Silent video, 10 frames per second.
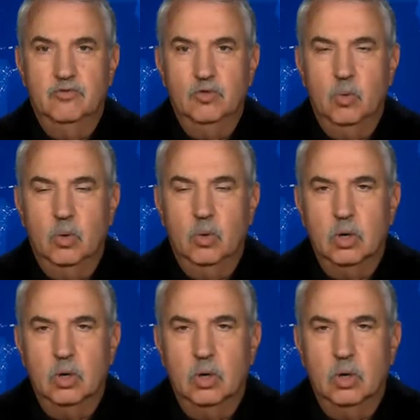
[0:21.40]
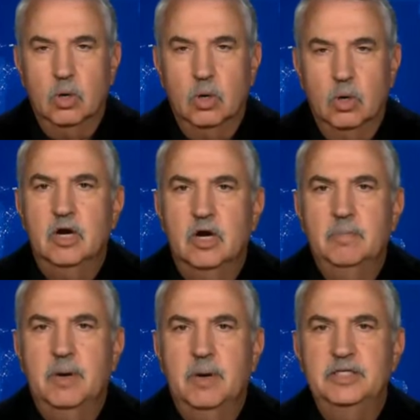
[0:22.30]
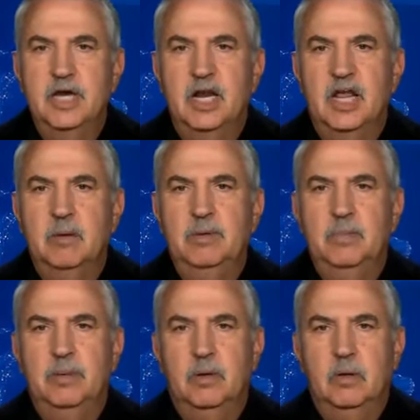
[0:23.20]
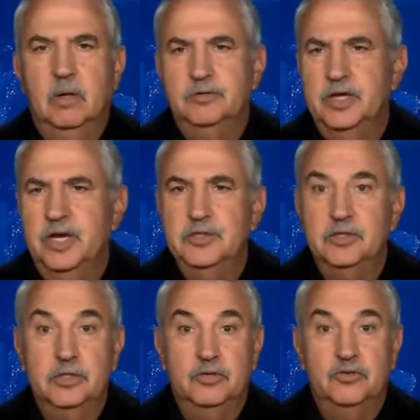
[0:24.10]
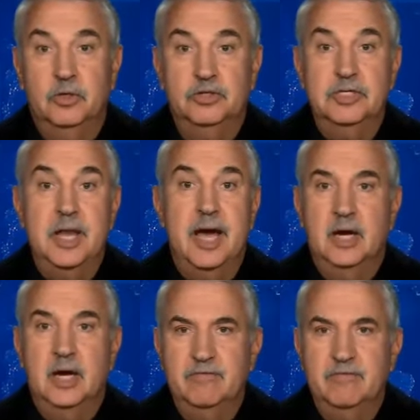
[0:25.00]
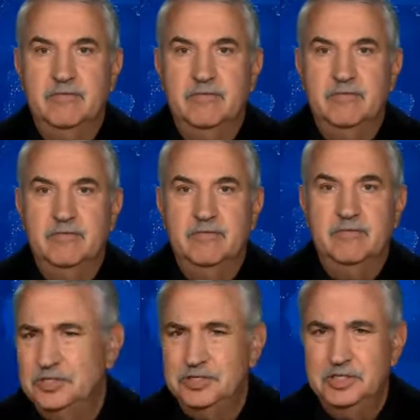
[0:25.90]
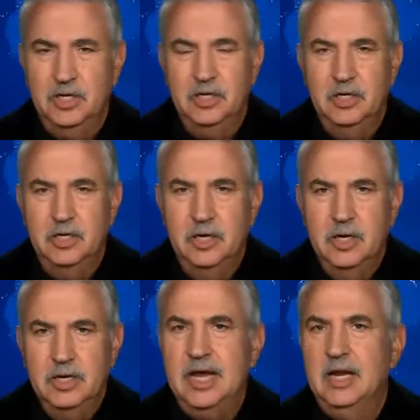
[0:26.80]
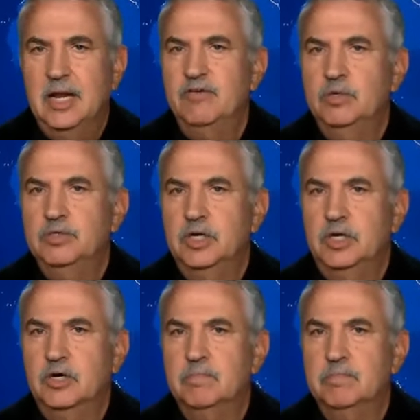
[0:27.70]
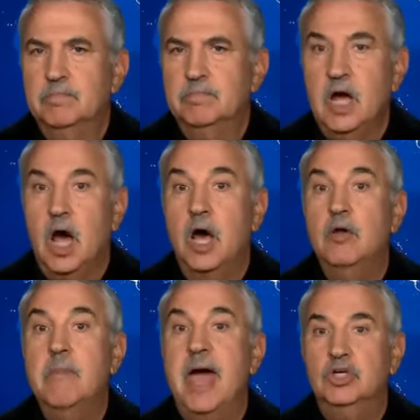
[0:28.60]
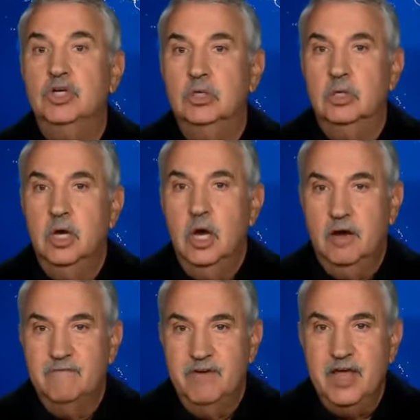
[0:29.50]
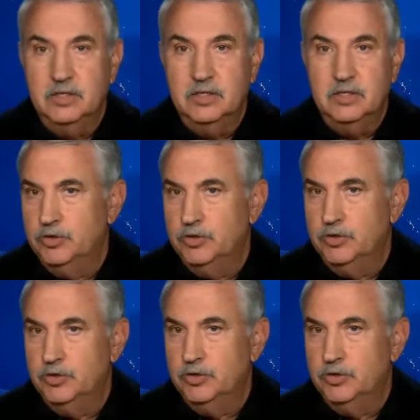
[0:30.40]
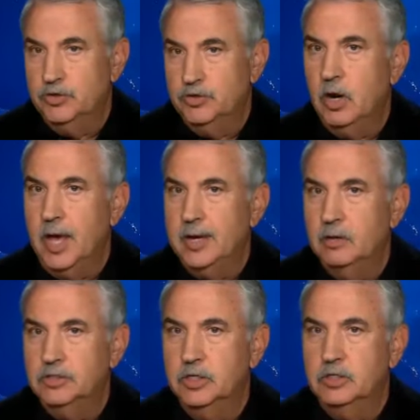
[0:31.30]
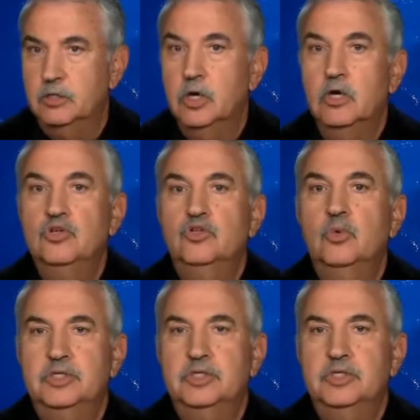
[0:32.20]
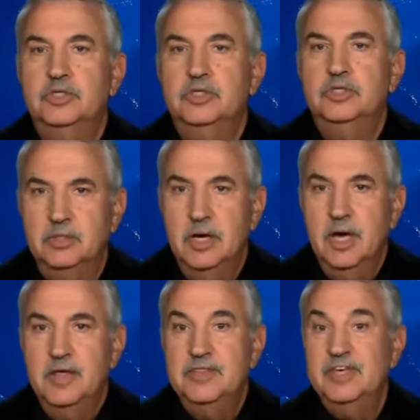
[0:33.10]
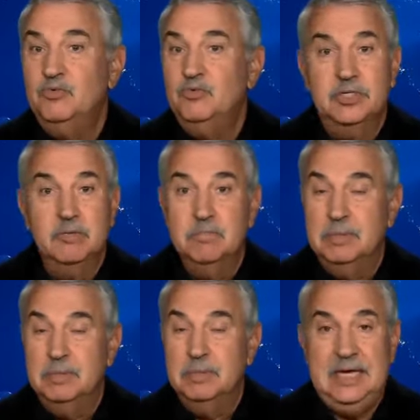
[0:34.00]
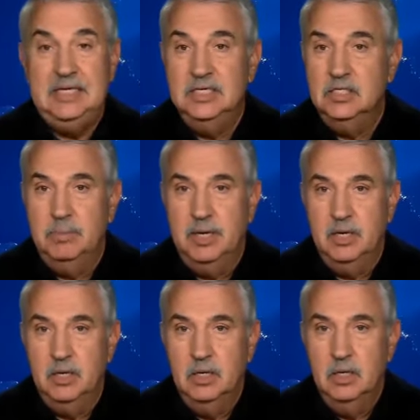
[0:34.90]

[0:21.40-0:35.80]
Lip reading: over the world. You know, let me start by saying a lot of people are saying this is Israel's 9/11. That's just silly. 9/11 was a complete unimagined event that people would turn airliners into suicide bombs. This was completely anticipated.